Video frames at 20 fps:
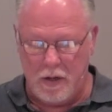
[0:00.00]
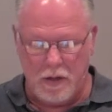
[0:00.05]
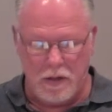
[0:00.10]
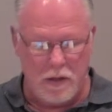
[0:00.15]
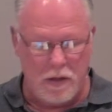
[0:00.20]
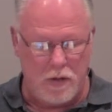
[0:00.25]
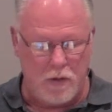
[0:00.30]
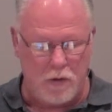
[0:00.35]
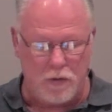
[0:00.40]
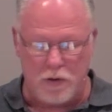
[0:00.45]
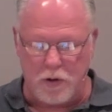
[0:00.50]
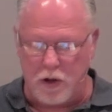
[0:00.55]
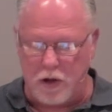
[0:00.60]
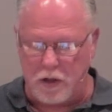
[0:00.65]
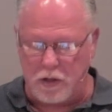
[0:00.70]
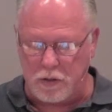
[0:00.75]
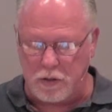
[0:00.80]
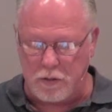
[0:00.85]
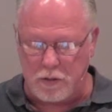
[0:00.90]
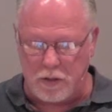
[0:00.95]
The
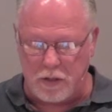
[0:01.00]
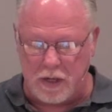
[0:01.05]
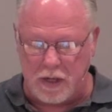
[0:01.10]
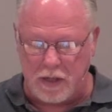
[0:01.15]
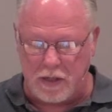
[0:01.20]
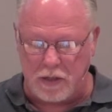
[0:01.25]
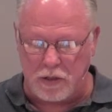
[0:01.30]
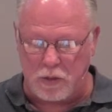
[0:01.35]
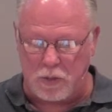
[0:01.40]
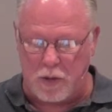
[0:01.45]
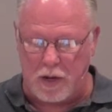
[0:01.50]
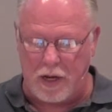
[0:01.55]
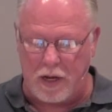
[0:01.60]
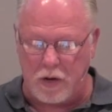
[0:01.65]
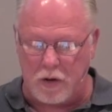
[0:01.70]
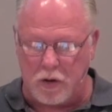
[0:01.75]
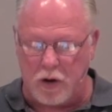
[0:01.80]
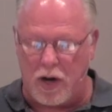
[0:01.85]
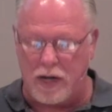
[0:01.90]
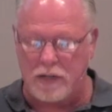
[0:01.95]
Orthodox say it this way:
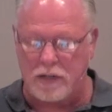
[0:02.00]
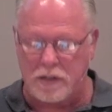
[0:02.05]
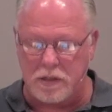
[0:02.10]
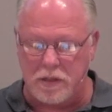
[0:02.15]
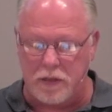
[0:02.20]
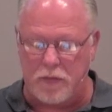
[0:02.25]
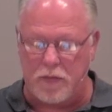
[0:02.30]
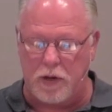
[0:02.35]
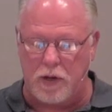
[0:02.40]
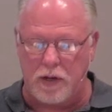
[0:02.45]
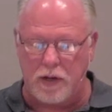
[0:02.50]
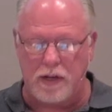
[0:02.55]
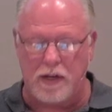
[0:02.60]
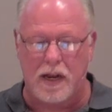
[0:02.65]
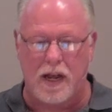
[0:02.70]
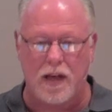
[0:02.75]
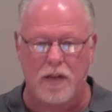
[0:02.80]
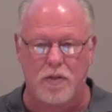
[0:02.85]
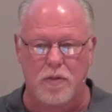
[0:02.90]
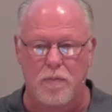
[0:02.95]
Christ defeated
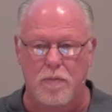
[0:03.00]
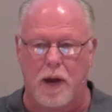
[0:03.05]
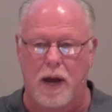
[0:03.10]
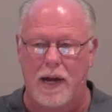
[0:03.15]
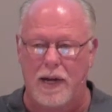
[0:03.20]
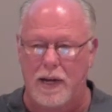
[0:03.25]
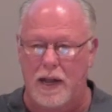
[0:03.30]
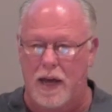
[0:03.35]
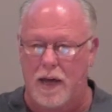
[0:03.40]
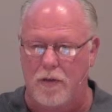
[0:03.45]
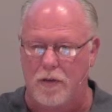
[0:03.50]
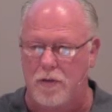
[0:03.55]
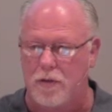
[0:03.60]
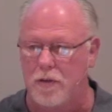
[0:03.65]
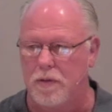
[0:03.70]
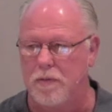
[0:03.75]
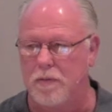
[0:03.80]
death by death.